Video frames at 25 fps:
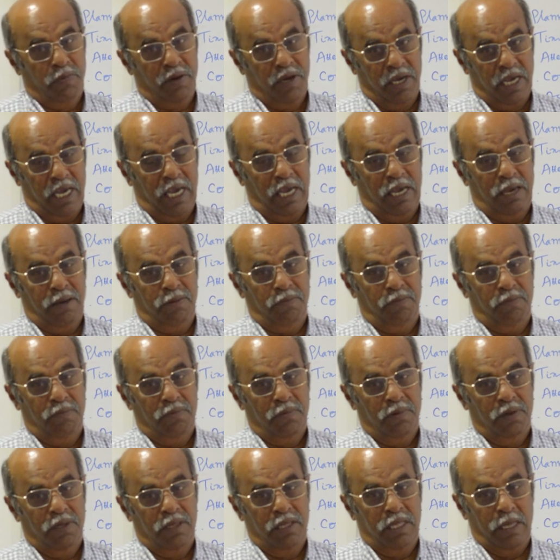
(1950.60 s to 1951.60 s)
game,
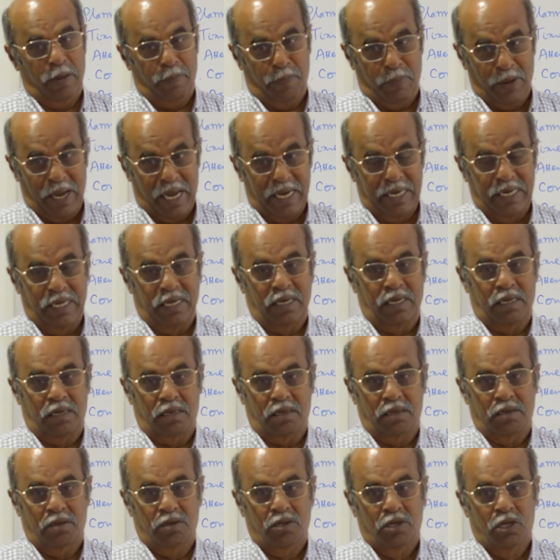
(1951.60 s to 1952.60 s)
they are
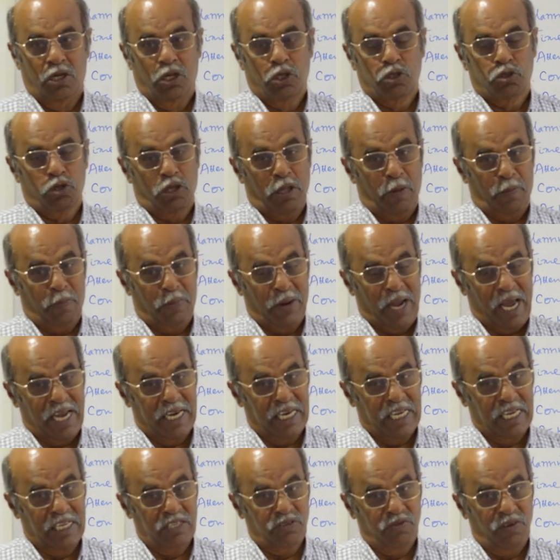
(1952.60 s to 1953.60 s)
planning. So the
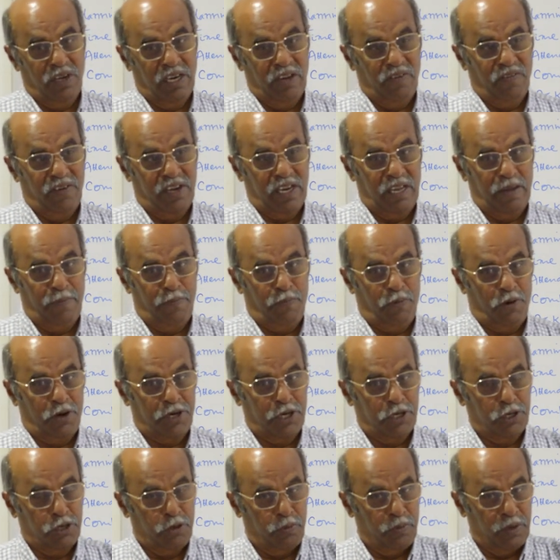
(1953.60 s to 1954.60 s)
planning is very, very
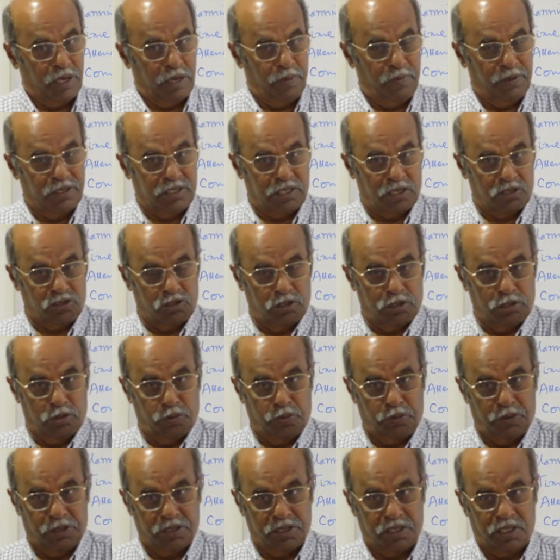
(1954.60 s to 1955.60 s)
important to become a
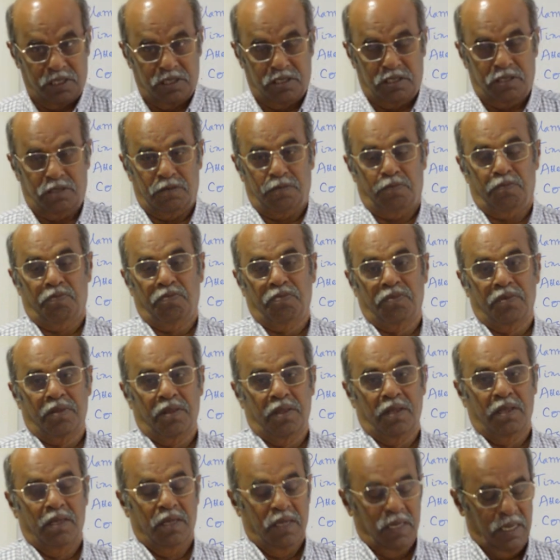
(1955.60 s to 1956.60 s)
successful person.
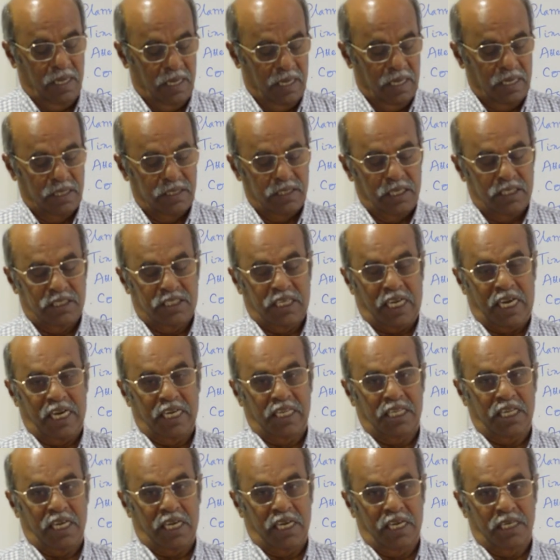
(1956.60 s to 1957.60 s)
The
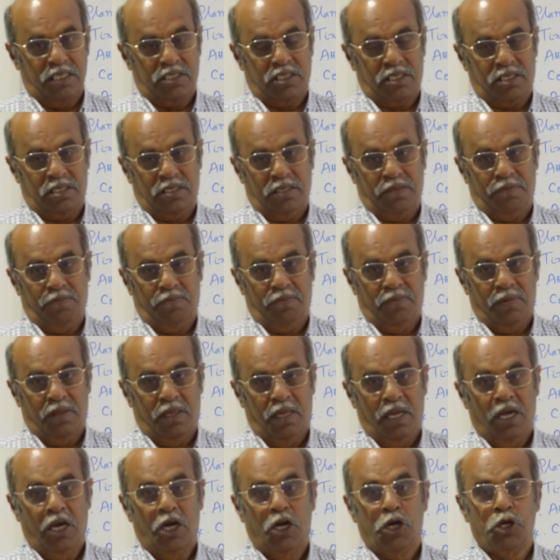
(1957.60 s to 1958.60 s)
second thing is
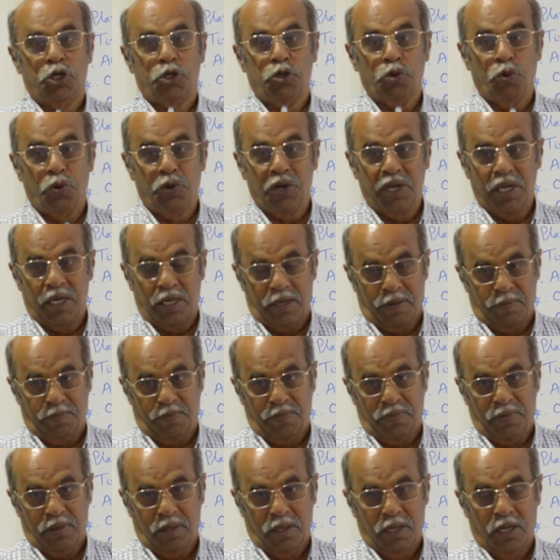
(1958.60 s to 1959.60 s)
during